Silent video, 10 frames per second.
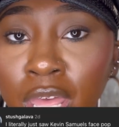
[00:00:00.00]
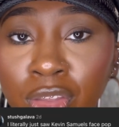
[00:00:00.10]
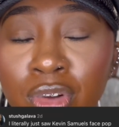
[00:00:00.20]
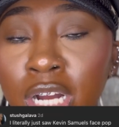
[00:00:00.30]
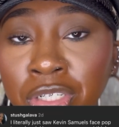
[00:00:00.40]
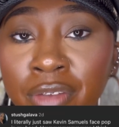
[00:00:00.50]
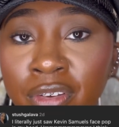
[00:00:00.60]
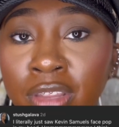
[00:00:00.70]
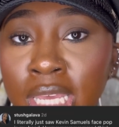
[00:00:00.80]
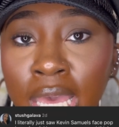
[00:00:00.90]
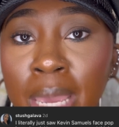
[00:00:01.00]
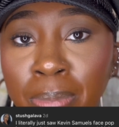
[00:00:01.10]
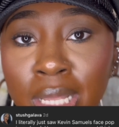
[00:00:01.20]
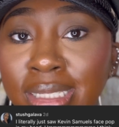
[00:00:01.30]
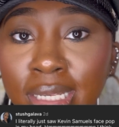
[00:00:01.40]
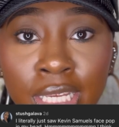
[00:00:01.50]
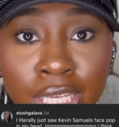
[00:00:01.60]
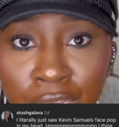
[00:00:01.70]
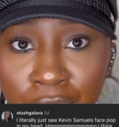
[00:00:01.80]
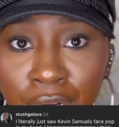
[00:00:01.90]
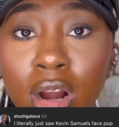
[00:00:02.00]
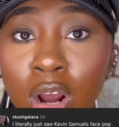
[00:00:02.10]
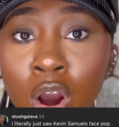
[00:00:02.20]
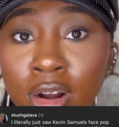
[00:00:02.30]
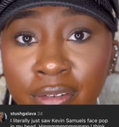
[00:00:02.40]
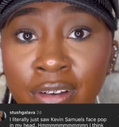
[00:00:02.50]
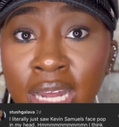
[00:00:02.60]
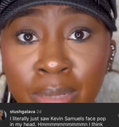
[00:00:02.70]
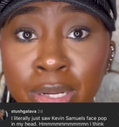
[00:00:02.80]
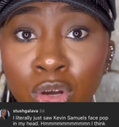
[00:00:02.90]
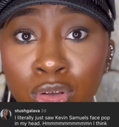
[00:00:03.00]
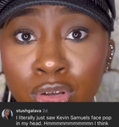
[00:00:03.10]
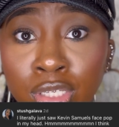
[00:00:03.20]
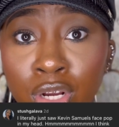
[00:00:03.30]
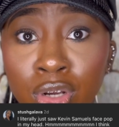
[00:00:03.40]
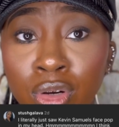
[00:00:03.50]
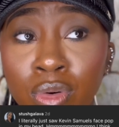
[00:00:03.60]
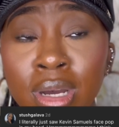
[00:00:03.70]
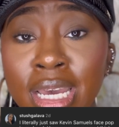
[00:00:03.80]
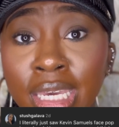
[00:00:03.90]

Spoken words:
350K plus a year aren't hard to find depending on your circle.